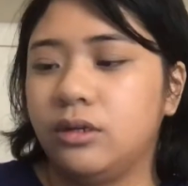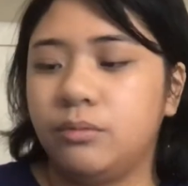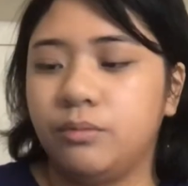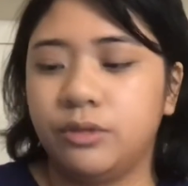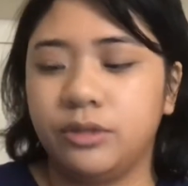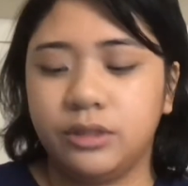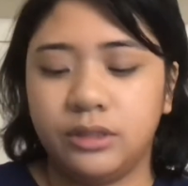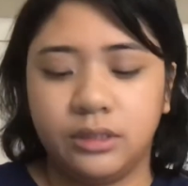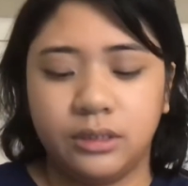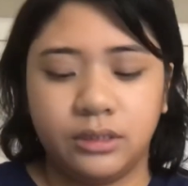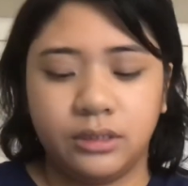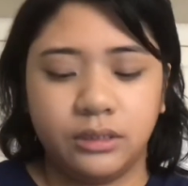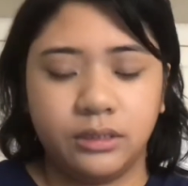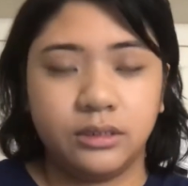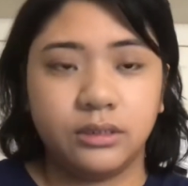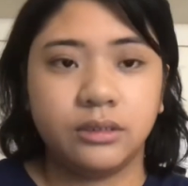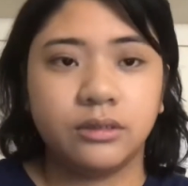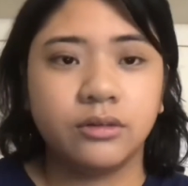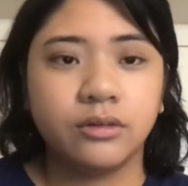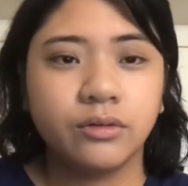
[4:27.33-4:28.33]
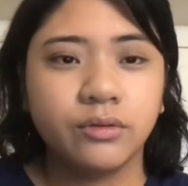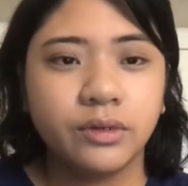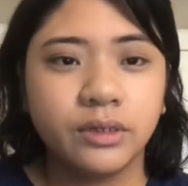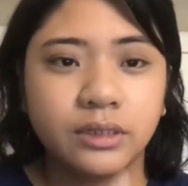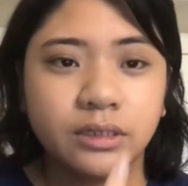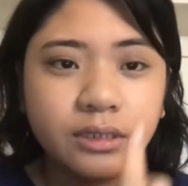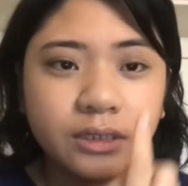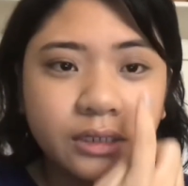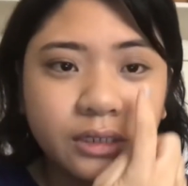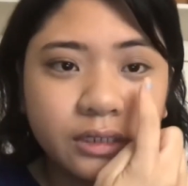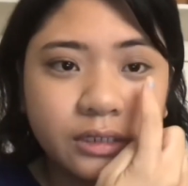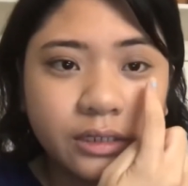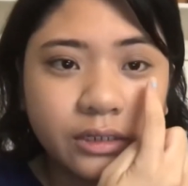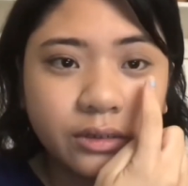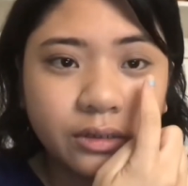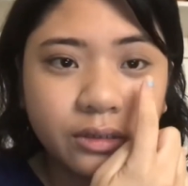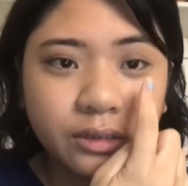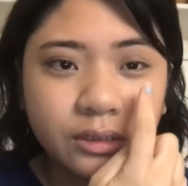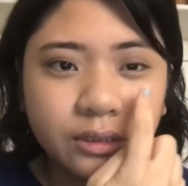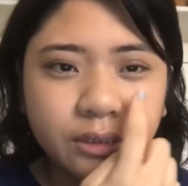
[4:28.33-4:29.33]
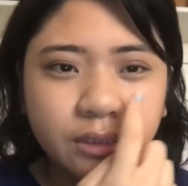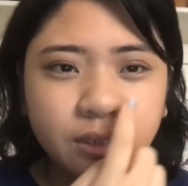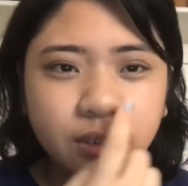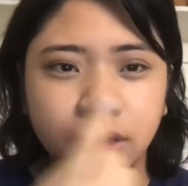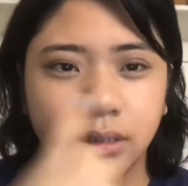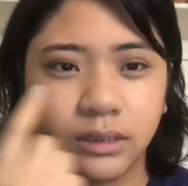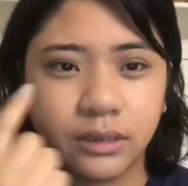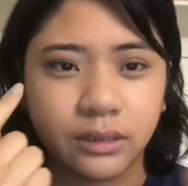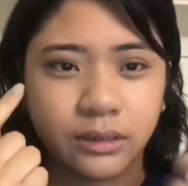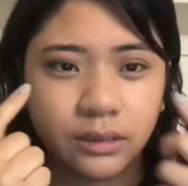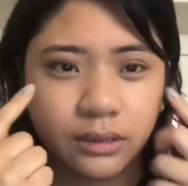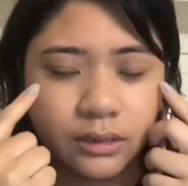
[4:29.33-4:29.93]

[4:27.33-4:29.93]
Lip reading: put this in the crease, because as you can see,